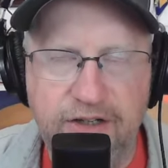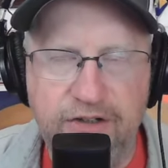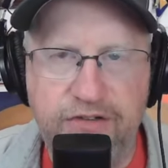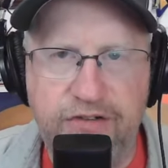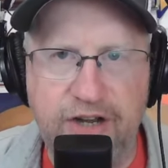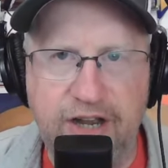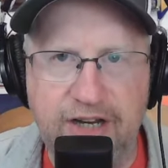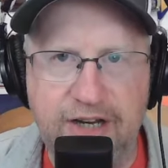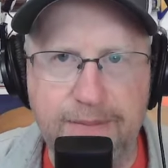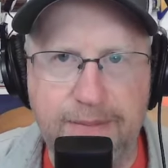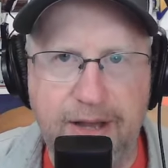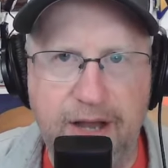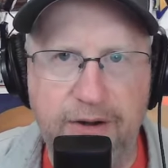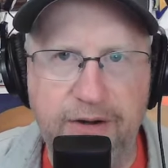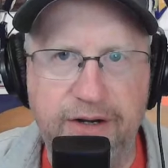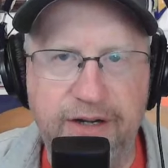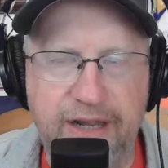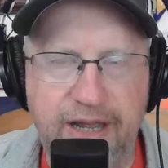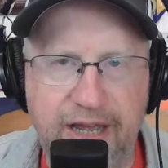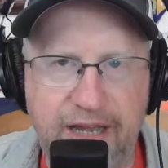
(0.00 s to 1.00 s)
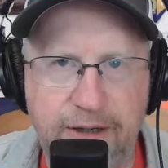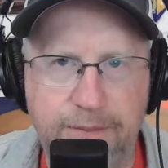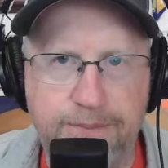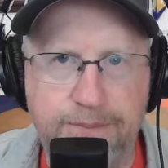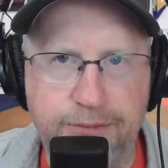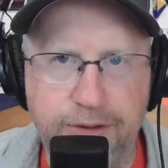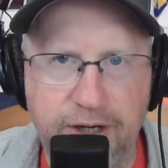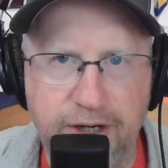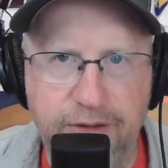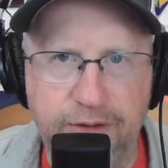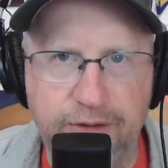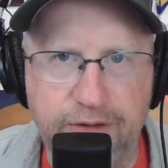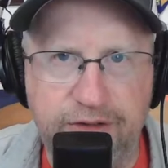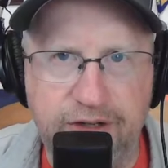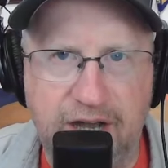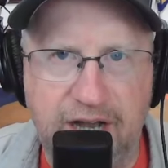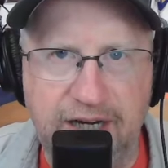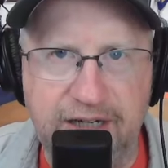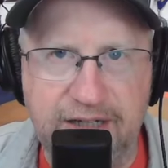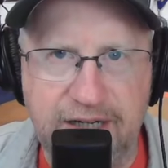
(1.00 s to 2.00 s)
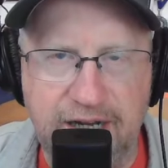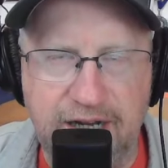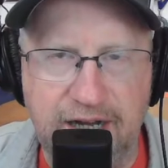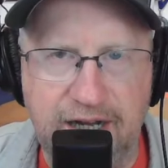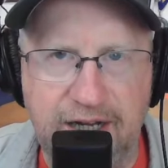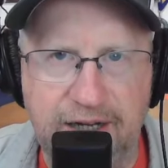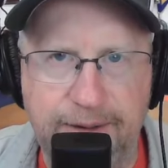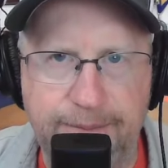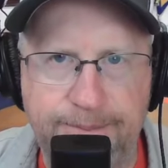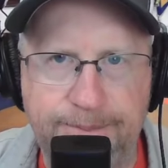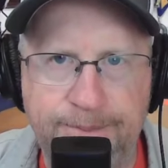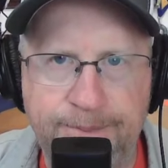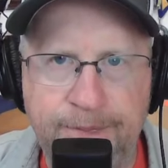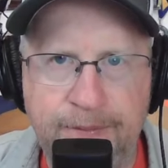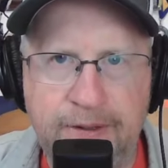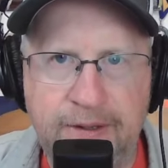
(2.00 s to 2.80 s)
Check him out at edprather.com.